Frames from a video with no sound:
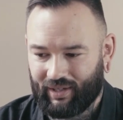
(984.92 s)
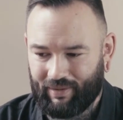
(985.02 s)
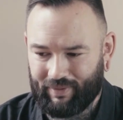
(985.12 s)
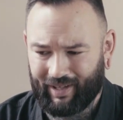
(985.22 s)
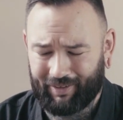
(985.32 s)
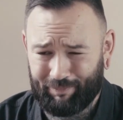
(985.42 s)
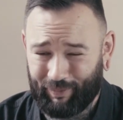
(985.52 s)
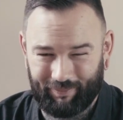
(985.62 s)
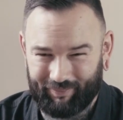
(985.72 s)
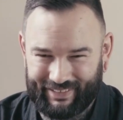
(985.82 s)
I mean, I could
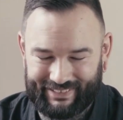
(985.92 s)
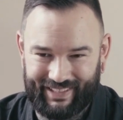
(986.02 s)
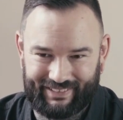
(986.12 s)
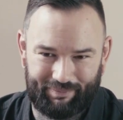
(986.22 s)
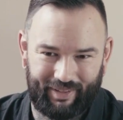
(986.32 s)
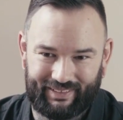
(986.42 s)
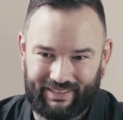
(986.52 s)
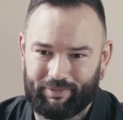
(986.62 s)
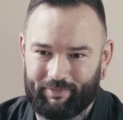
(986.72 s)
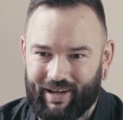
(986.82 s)
probably say something
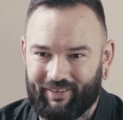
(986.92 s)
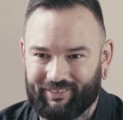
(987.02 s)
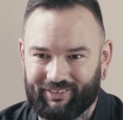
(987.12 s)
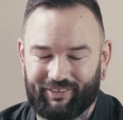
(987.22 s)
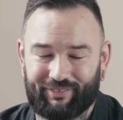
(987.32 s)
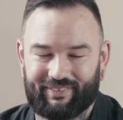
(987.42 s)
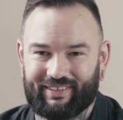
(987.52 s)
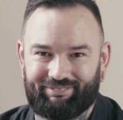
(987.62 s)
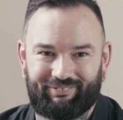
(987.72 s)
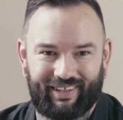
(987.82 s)
deep about,
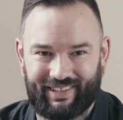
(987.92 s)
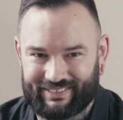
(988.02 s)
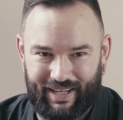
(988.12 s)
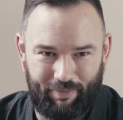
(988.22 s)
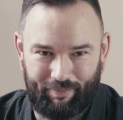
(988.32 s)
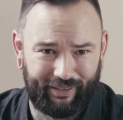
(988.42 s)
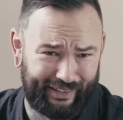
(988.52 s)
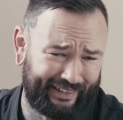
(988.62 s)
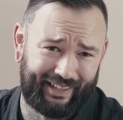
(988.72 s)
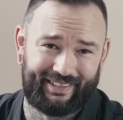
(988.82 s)
the kind of
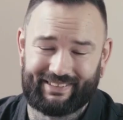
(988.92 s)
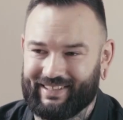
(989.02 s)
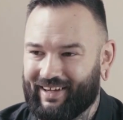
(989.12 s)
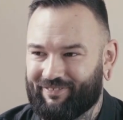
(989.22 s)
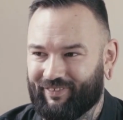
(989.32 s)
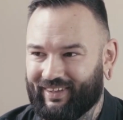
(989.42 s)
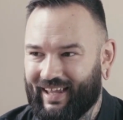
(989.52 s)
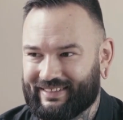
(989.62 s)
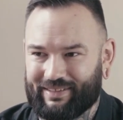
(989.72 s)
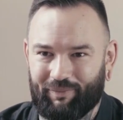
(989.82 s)
cyberpunky kind of stuff, and
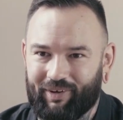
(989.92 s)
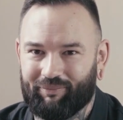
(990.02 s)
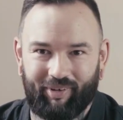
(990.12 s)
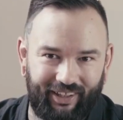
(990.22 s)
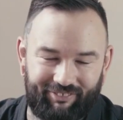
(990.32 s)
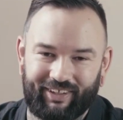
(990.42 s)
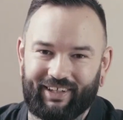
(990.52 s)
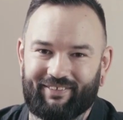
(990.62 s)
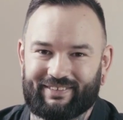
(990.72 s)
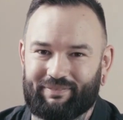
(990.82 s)
that's the world we're living
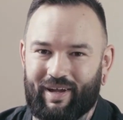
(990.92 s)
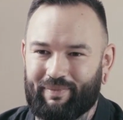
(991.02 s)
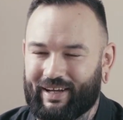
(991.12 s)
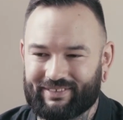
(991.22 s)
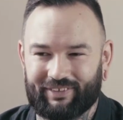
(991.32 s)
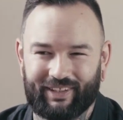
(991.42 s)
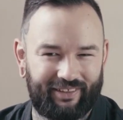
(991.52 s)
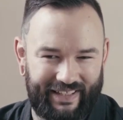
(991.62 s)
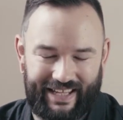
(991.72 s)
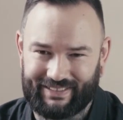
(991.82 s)
in or something, but it's really
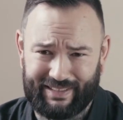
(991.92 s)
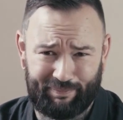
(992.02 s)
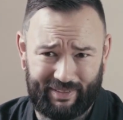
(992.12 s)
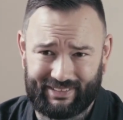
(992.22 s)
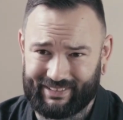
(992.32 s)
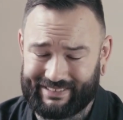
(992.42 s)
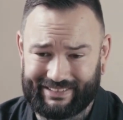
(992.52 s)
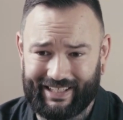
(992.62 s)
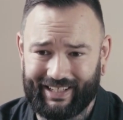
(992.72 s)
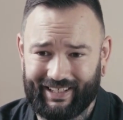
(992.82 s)
not that deep. It's just
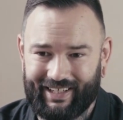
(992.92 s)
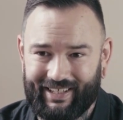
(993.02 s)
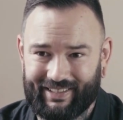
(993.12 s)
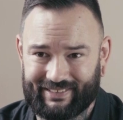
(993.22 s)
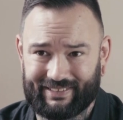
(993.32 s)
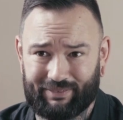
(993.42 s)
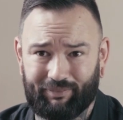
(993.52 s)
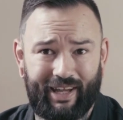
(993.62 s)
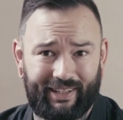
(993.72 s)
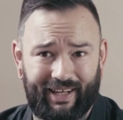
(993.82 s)
that this is a
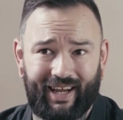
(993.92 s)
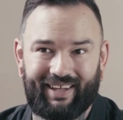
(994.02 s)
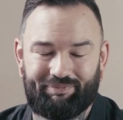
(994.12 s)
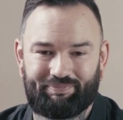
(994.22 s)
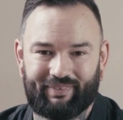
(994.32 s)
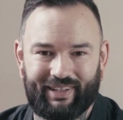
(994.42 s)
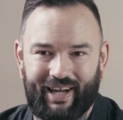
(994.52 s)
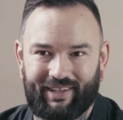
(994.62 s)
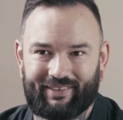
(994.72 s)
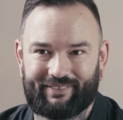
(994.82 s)
way that I
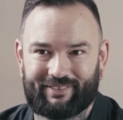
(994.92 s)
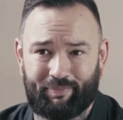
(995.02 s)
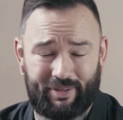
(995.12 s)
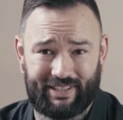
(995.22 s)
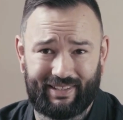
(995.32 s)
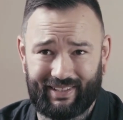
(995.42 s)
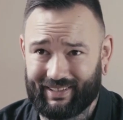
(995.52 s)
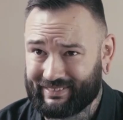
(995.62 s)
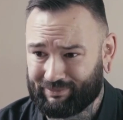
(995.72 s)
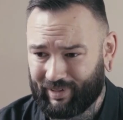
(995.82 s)
like to present
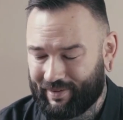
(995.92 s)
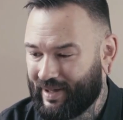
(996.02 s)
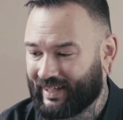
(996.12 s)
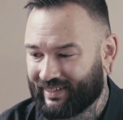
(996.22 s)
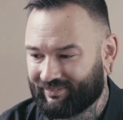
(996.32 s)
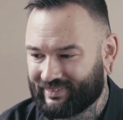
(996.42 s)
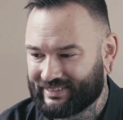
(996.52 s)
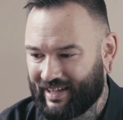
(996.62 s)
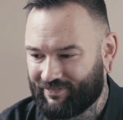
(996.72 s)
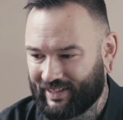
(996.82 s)
things, and when I'm making
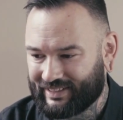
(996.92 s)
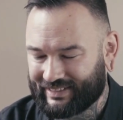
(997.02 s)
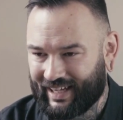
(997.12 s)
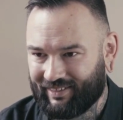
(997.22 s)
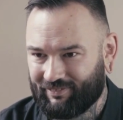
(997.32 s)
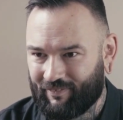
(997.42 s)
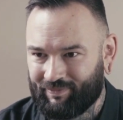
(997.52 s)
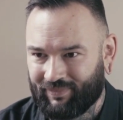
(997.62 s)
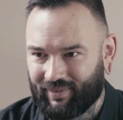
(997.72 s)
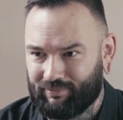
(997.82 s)
stuff, I just kind of
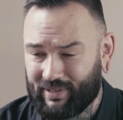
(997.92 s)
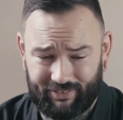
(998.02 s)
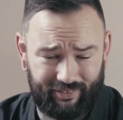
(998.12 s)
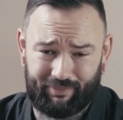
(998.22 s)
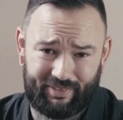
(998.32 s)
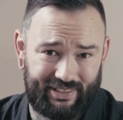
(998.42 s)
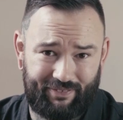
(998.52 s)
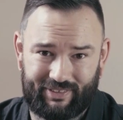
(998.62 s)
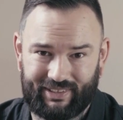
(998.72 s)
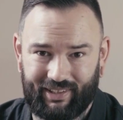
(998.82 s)
mess around with stuff
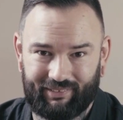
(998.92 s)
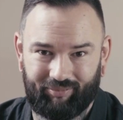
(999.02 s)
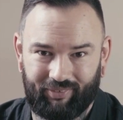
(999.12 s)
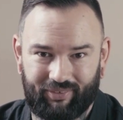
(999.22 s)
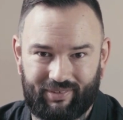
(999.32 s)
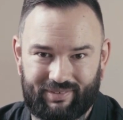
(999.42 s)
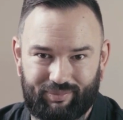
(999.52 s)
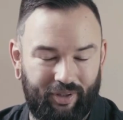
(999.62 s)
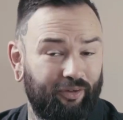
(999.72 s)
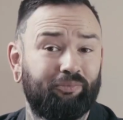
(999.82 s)
until it looks
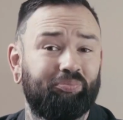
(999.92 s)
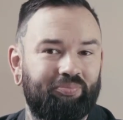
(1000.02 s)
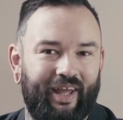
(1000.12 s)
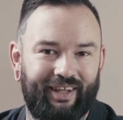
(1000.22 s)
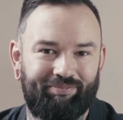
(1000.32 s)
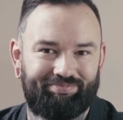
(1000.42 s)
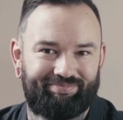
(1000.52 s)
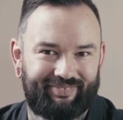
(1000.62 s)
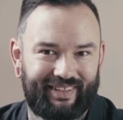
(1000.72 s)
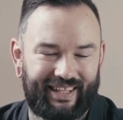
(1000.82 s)
cool, and
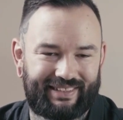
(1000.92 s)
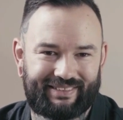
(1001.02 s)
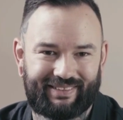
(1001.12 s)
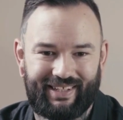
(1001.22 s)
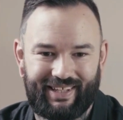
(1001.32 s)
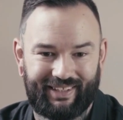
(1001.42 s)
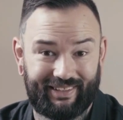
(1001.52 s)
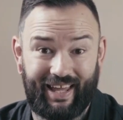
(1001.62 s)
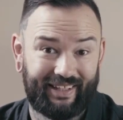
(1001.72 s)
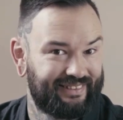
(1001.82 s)

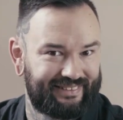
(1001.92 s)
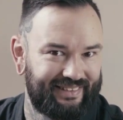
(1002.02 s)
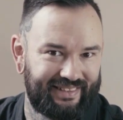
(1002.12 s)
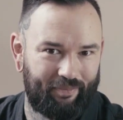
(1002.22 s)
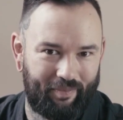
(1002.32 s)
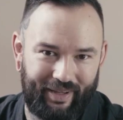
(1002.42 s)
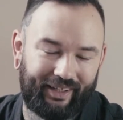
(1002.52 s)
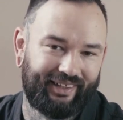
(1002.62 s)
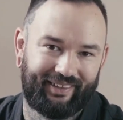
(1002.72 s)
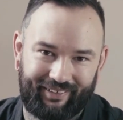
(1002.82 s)
that is the deeper
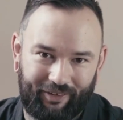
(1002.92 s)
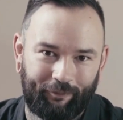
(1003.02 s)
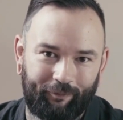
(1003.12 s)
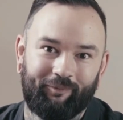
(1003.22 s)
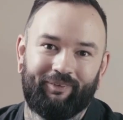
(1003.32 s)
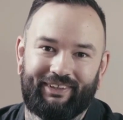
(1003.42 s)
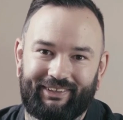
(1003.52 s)
meaning, the cool.